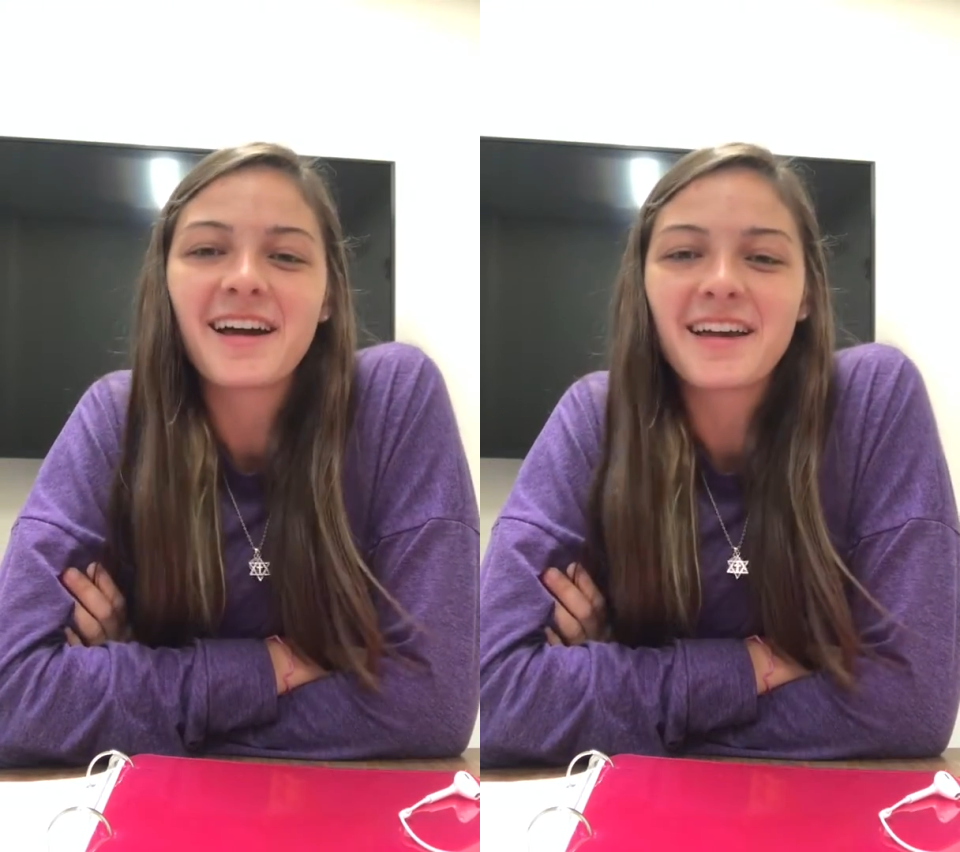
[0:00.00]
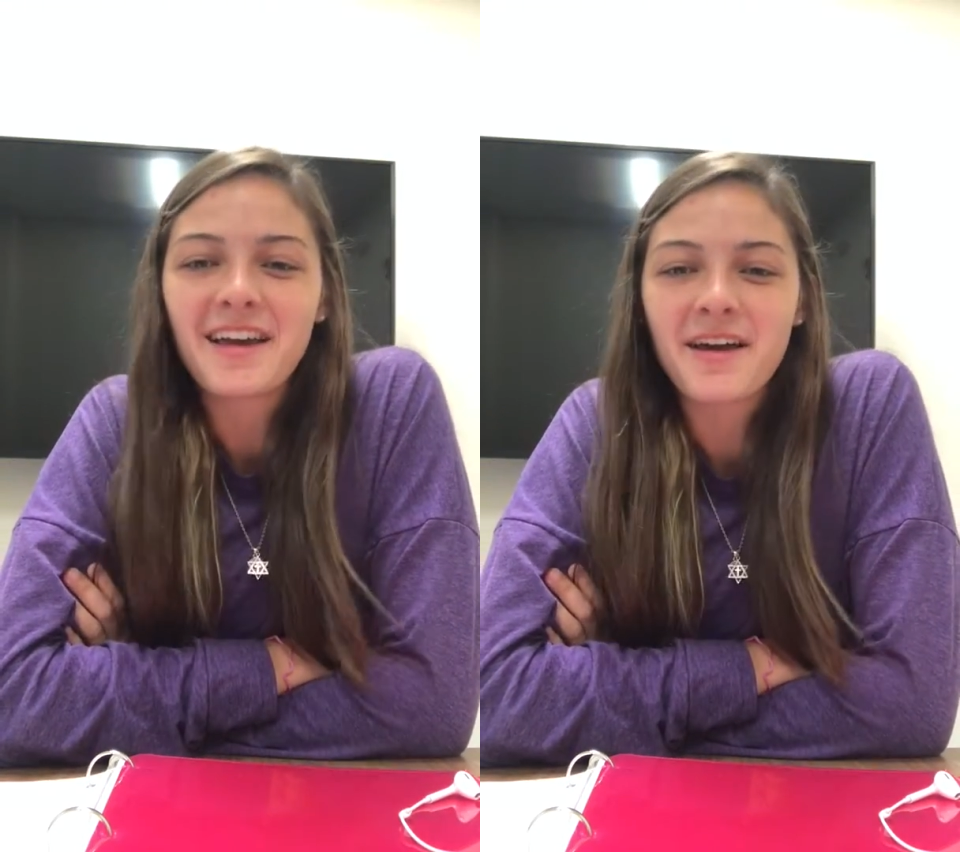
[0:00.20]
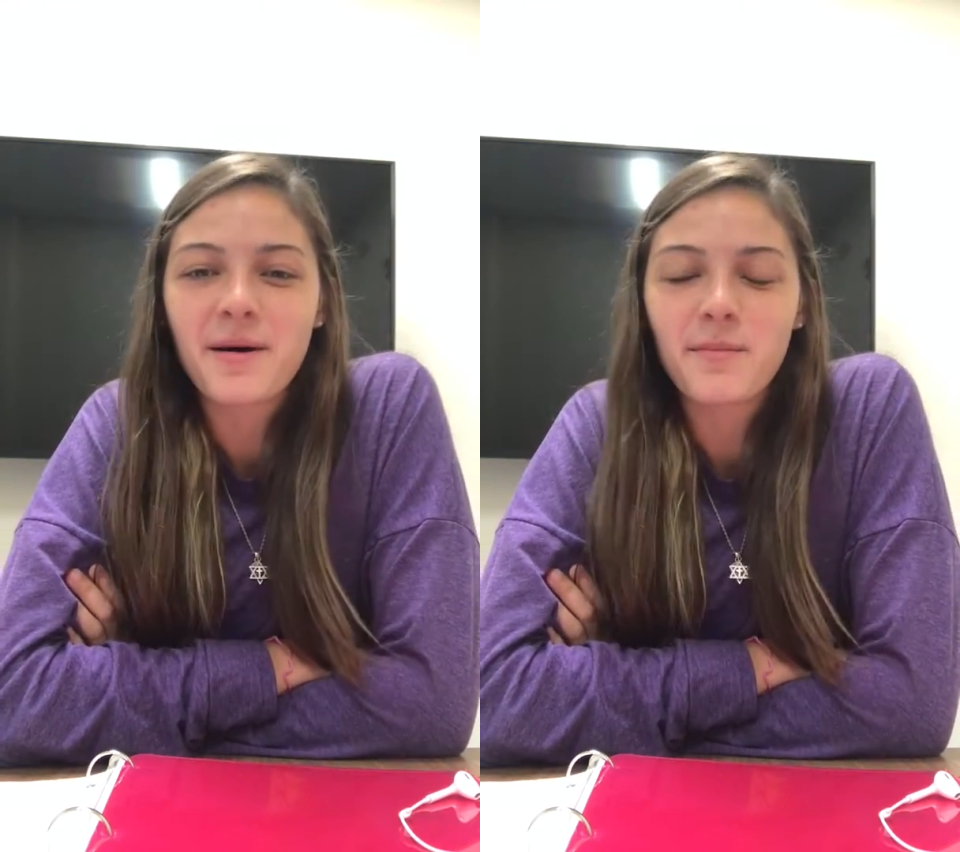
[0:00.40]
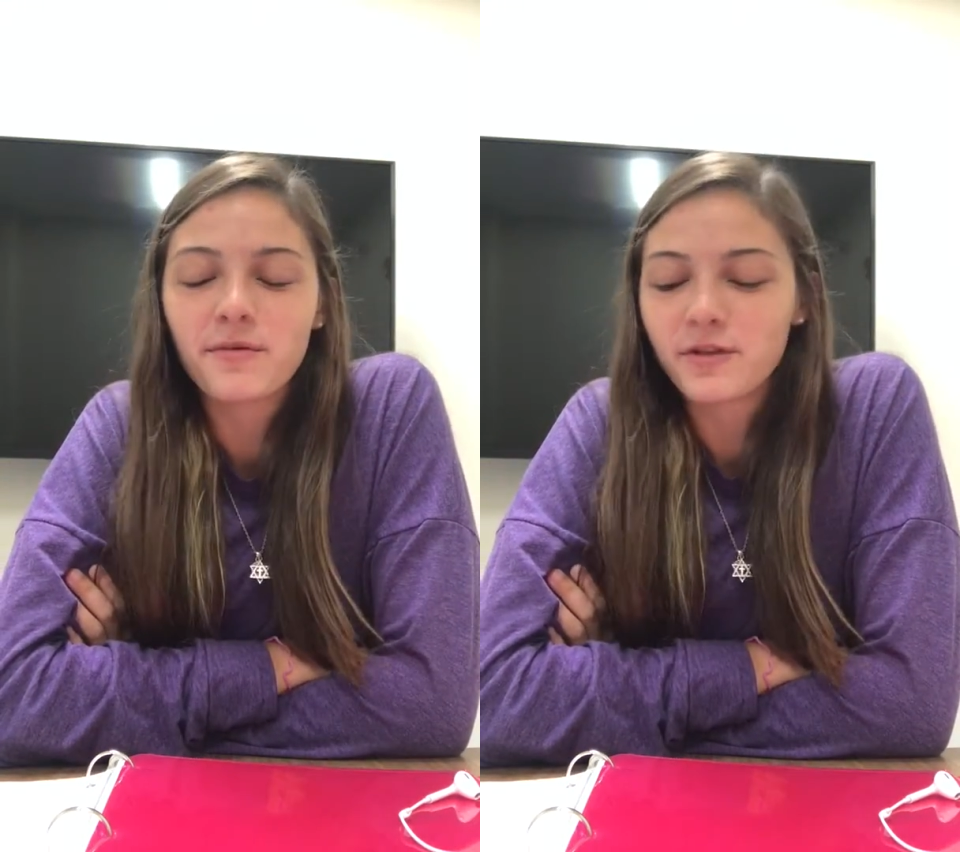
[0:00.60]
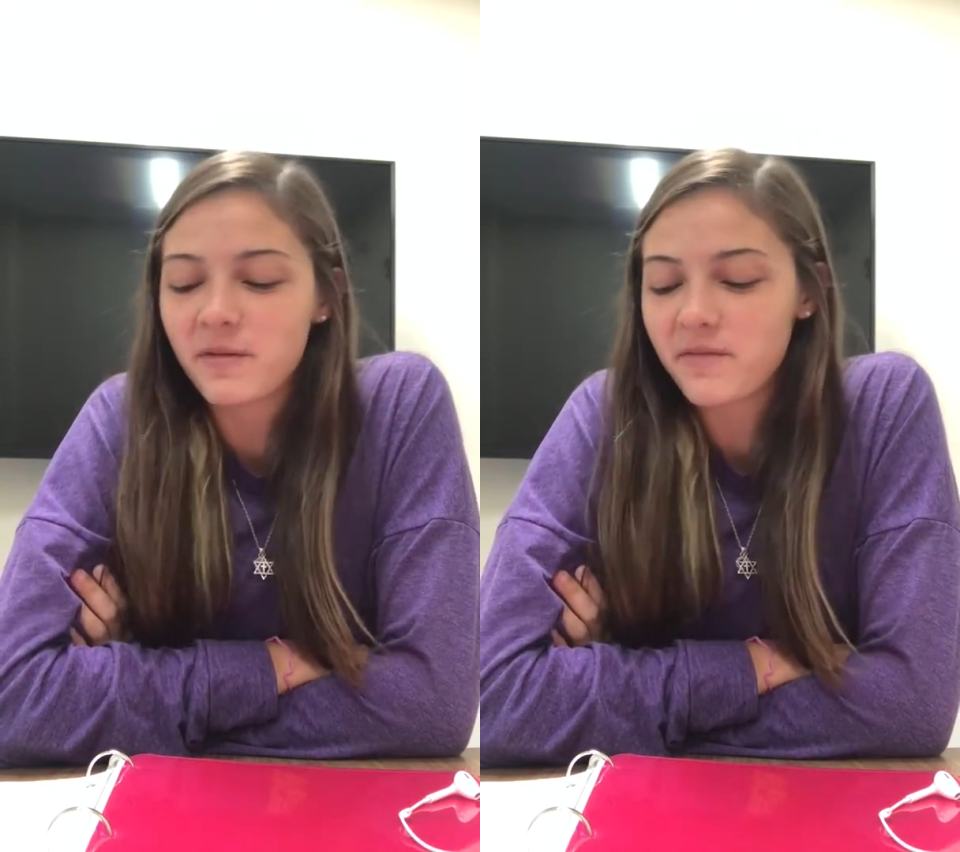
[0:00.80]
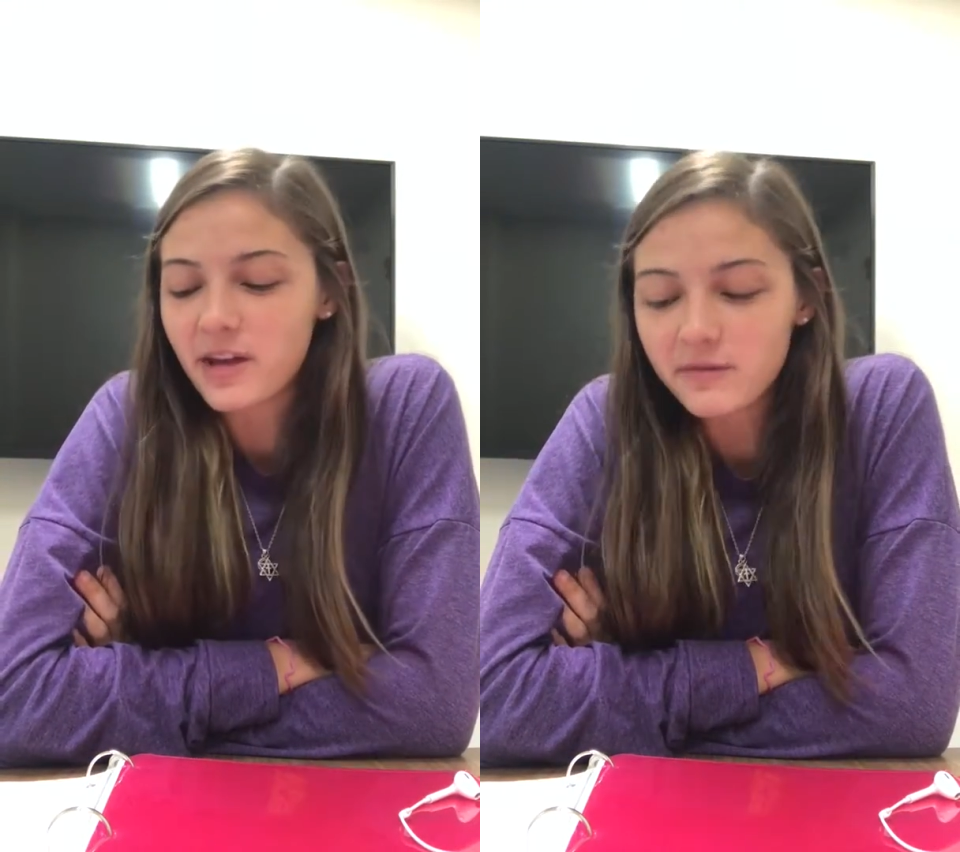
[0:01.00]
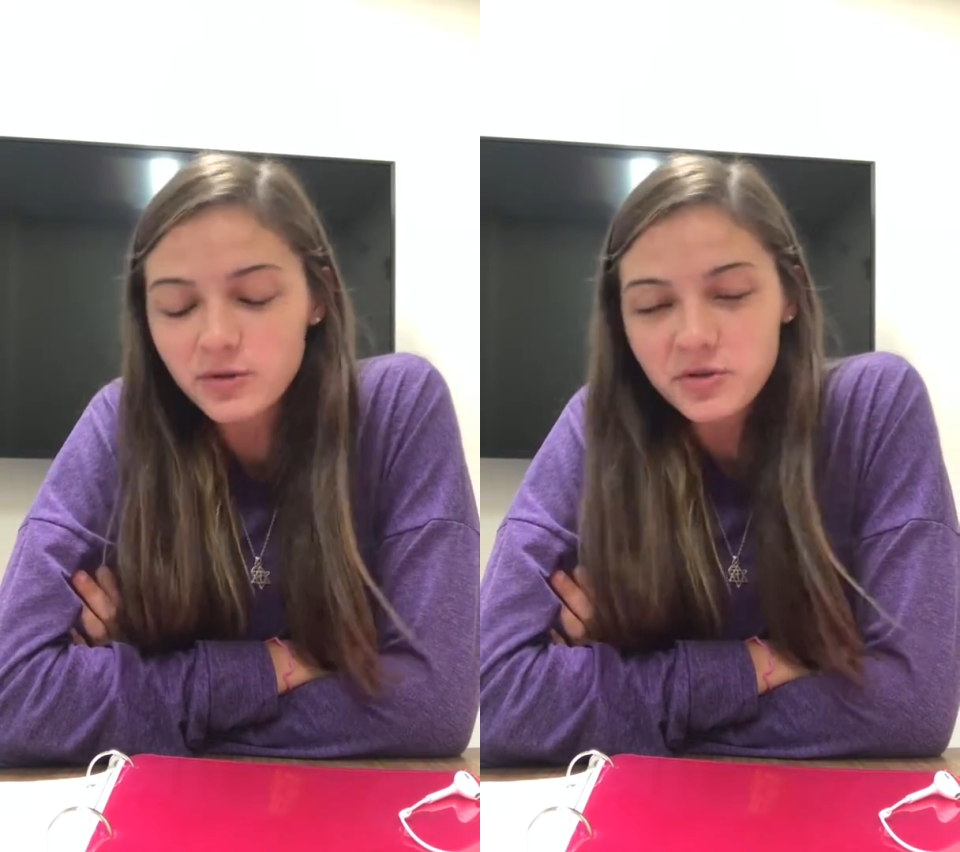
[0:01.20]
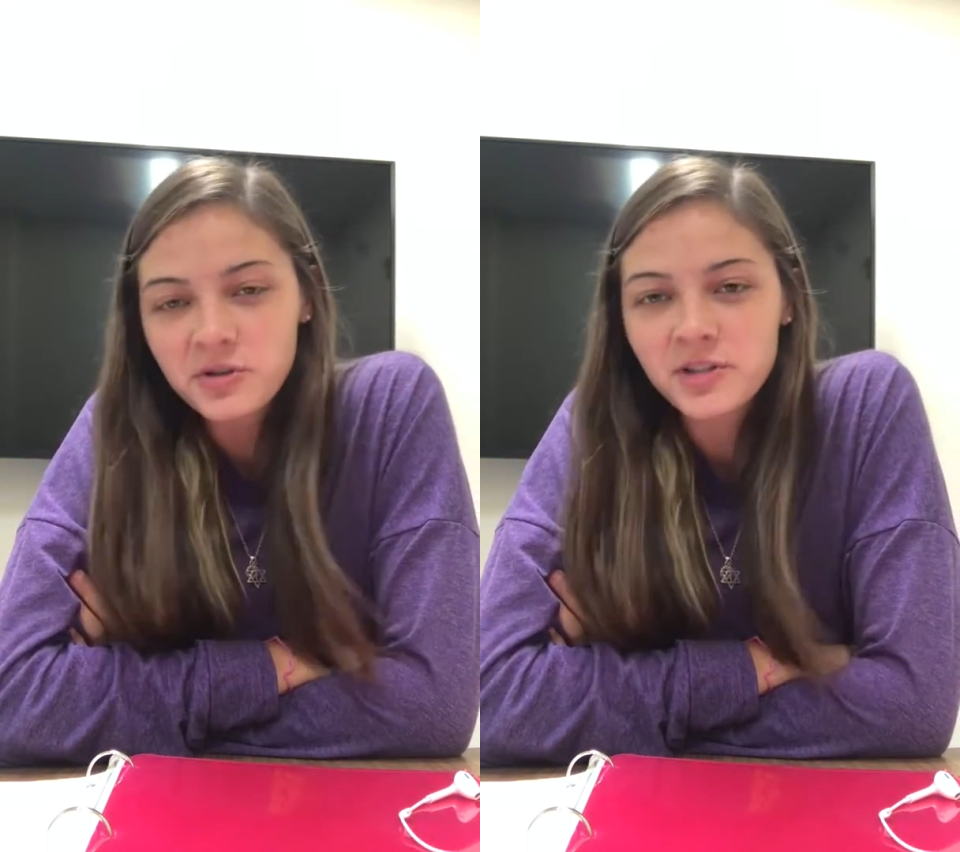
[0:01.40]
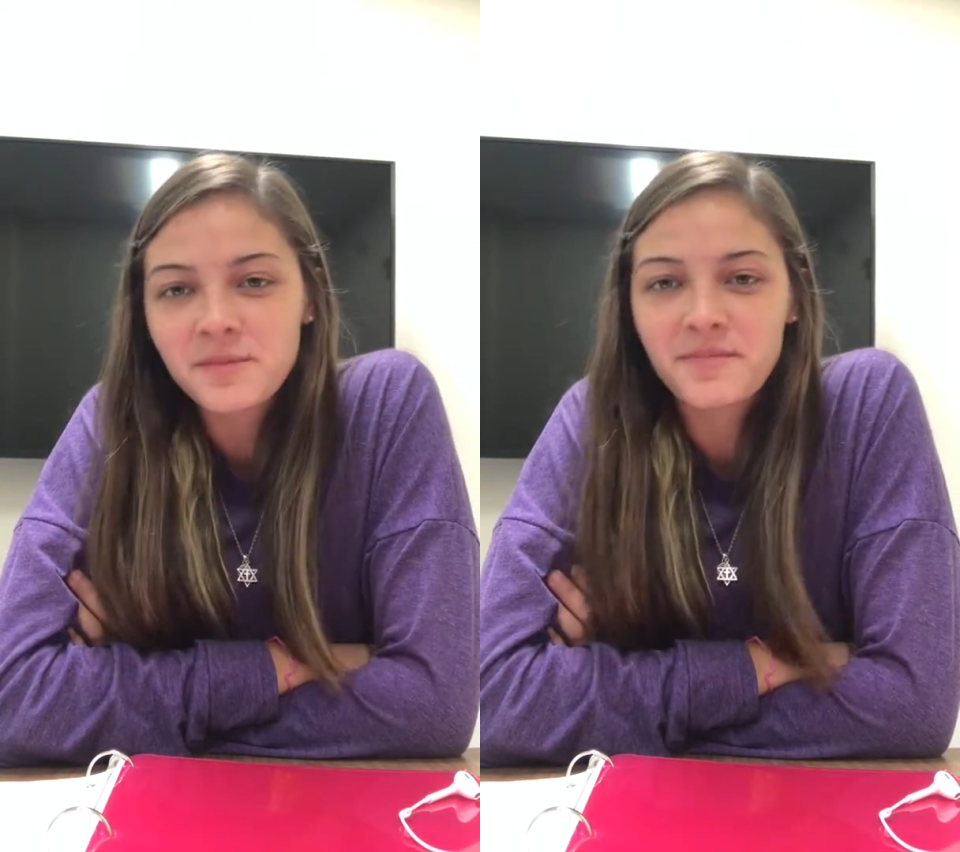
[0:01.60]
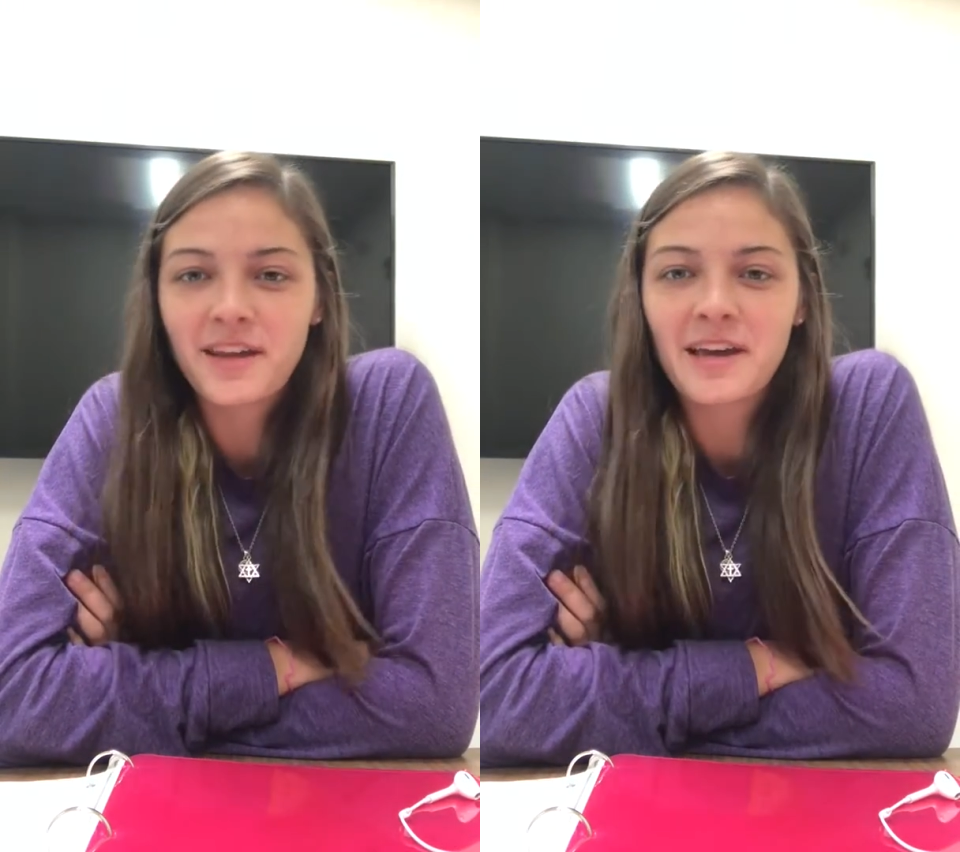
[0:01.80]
I am from Fayetteville, Georgia.